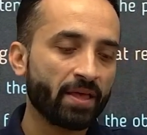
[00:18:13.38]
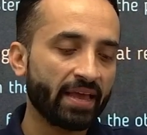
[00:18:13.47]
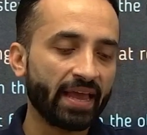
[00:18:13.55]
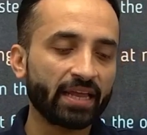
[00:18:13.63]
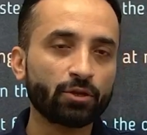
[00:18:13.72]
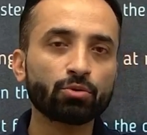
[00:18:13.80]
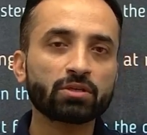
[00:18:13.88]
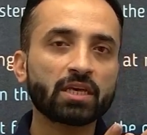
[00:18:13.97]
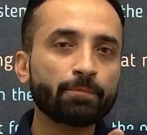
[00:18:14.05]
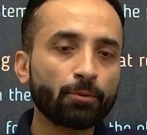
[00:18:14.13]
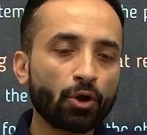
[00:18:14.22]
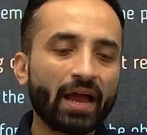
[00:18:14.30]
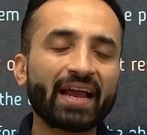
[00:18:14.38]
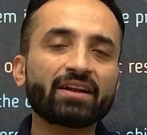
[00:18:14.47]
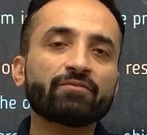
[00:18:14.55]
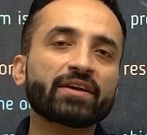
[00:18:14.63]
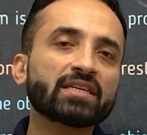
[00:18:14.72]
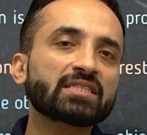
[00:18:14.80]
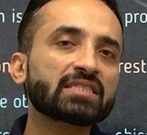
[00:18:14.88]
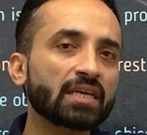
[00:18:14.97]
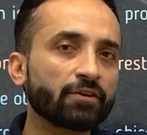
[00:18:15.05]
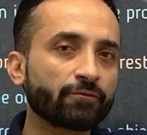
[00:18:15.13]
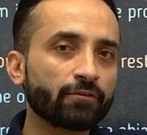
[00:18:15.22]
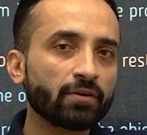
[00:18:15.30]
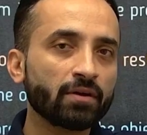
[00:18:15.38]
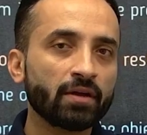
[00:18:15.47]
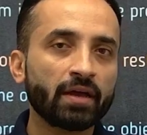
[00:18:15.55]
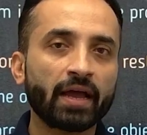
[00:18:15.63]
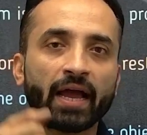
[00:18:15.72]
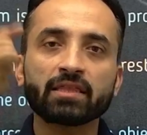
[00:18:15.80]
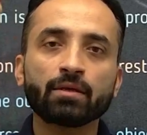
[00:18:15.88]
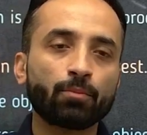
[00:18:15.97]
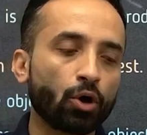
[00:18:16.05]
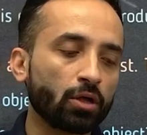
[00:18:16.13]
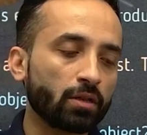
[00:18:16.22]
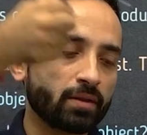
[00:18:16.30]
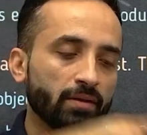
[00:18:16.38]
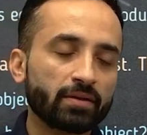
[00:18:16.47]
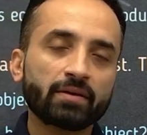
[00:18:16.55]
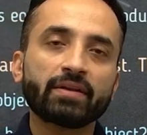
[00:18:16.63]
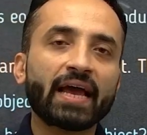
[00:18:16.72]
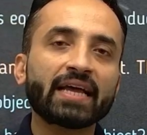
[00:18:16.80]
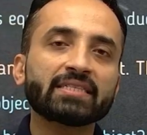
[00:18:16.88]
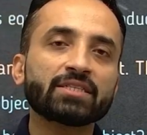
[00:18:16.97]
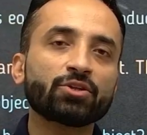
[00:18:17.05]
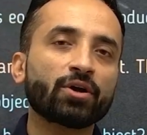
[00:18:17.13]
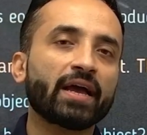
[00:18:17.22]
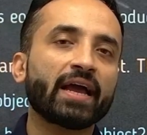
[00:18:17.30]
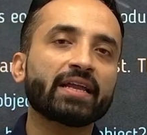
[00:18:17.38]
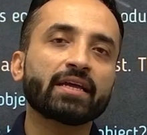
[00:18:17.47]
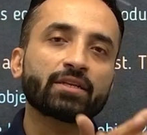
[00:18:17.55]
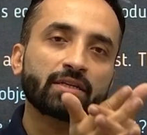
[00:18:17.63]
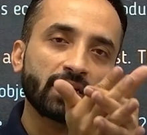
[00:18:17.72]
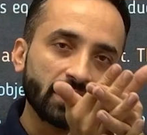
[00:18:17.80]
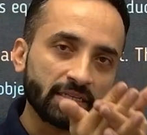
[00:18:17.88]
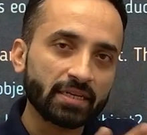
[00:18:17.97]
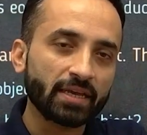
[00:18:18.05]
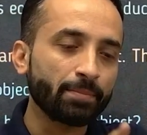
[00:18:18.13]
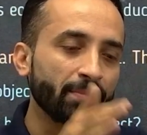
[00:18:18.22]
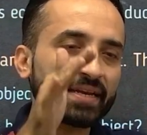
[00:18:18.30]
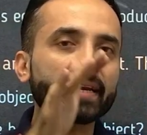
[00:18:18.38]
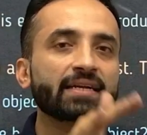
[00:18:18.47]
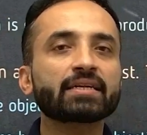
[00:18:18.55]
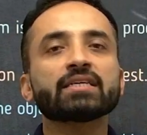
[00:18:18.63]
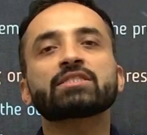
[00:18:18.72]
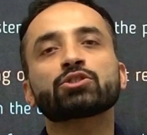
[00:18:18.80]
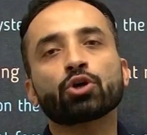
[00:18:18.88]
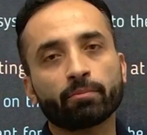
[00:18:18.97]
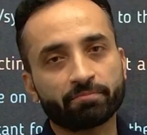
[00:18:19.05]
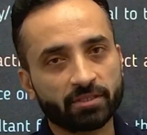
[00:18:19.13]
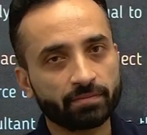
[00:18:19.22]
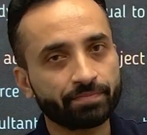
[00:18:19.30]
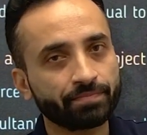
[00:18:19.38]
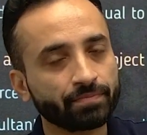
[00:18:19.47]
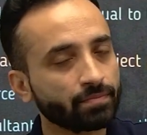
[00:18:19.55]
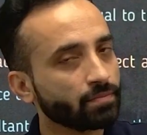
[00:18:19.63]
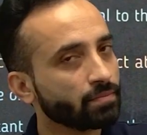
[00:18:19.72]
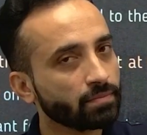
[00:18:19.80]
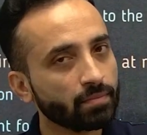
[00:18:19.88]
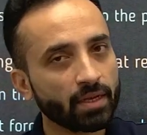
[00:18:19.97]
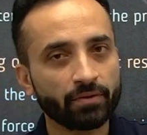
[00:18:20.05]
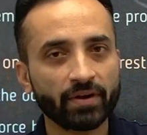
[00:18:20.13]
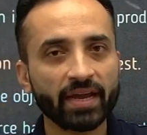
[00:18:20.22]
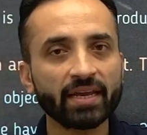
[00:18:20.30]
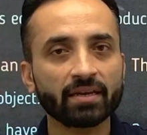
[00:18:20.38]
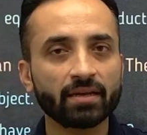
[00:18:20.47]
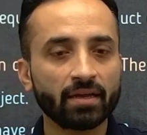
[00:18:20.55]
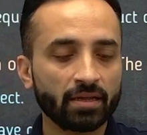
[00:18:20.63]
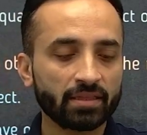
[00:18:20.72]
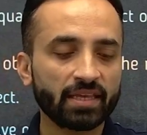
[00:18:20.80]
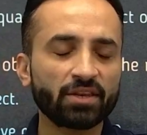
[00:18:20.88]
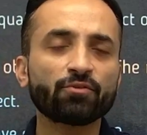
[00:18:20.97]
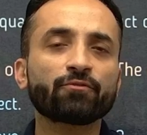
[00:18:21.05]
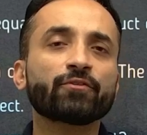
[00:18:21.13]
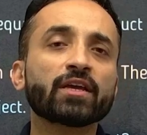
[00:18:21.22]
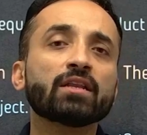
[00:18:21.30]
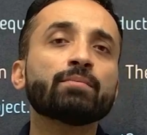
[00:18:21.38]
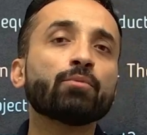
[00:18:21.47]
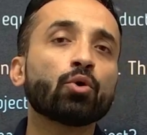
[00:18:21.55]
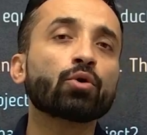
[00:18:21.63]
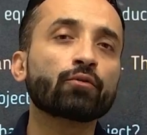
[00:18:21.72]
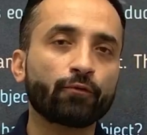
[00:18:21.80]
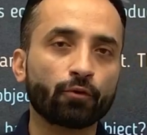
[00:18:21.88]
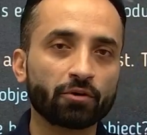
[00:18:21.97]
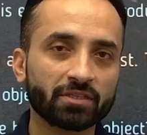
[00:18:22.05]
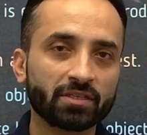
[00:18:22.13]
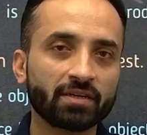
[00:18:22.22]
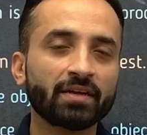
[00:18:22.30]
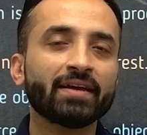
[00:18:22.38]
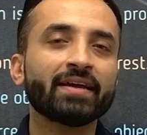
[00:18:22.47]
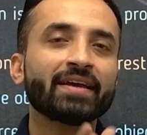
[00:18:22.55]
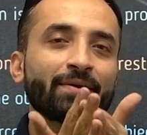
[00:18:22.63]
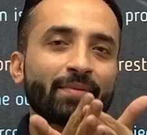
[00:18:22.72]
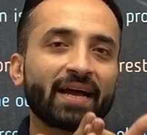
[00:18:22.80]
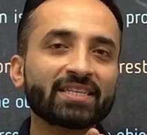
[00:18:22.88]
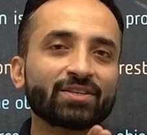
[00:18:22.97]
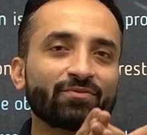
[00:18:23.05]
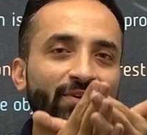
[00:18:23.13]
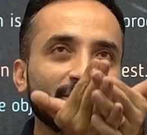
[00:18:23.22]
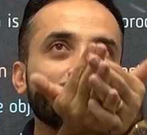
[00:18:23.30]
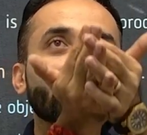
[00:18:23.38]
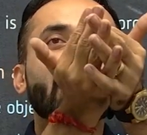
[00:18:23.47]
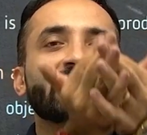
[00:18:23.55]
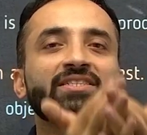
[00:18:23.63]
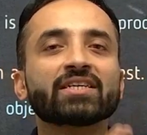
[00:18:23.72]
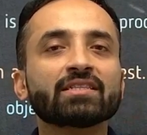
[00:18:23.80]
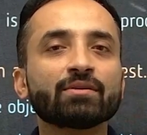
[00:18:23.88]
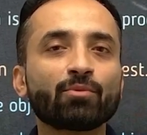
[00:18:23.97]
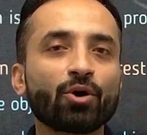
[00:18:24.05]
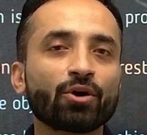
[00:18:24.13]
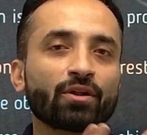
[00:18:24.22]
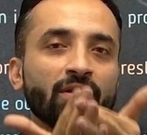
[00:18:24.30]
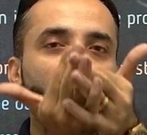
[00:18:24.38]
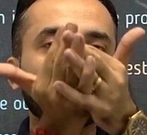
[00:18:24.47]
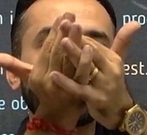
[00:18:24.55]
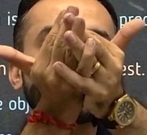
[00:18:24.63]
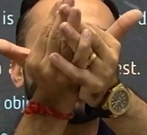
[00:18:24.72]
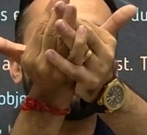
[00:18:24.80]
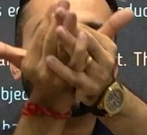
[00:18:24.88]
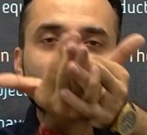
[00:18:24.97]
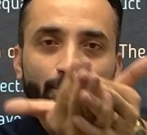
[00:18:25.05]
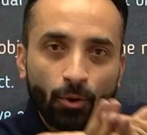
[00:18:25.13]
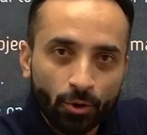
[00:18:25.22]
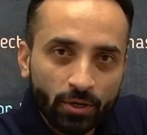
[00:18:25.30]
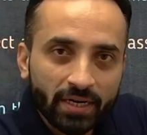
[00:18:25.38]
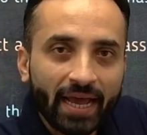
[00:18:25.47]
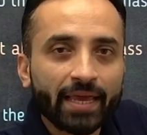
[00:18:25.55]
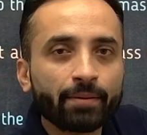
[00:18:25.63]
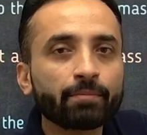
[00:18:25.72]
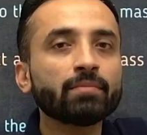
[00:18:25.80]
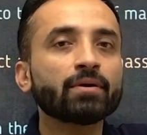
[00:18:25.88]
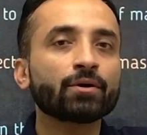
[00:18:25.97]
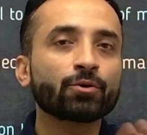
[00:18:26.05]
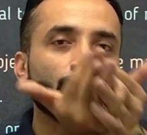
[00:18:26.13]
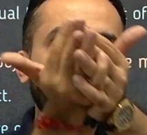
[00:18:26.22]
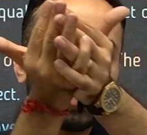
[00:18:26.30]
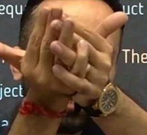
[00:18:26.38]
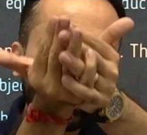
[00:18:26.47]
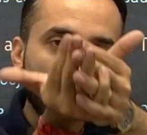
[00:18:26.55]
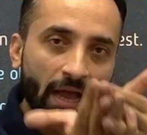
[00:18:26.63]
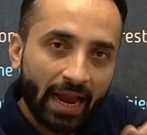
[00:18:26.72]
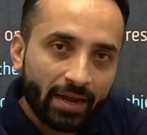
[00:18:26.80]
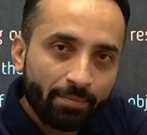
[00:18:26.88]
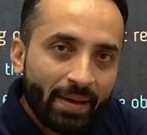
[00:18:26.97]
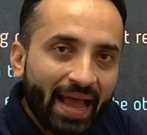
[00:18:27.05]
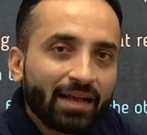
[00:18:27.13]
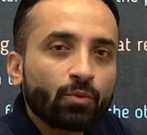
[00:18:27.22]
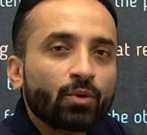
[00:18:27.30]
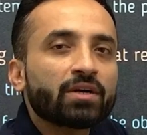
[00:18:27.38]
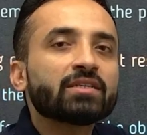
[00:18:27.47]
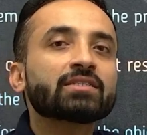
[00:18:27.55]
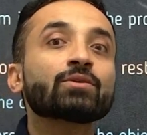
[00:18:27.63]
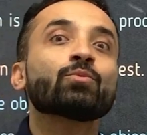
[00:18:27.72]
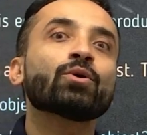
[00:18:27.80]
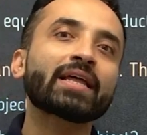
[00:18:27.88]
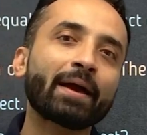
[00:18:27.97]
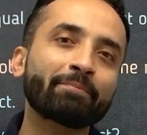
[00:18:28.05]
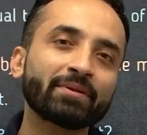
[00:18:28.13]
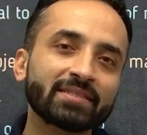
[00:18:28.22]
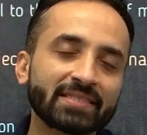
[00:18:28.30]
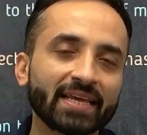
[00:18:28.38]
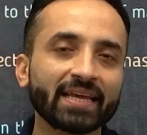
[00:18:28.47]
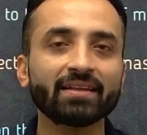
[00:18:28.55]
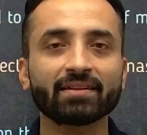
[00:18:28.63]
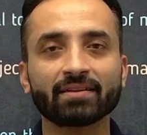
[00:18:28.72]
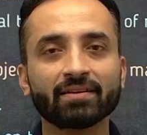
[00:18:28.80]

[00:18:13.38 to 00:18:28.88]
and you keep your hand very stiff and the ball lands in your hand and it immediately stops, right? Then you feel more force. Imagine when you're catching the ball, you give it more time, you bring your hand backwards, what happens then?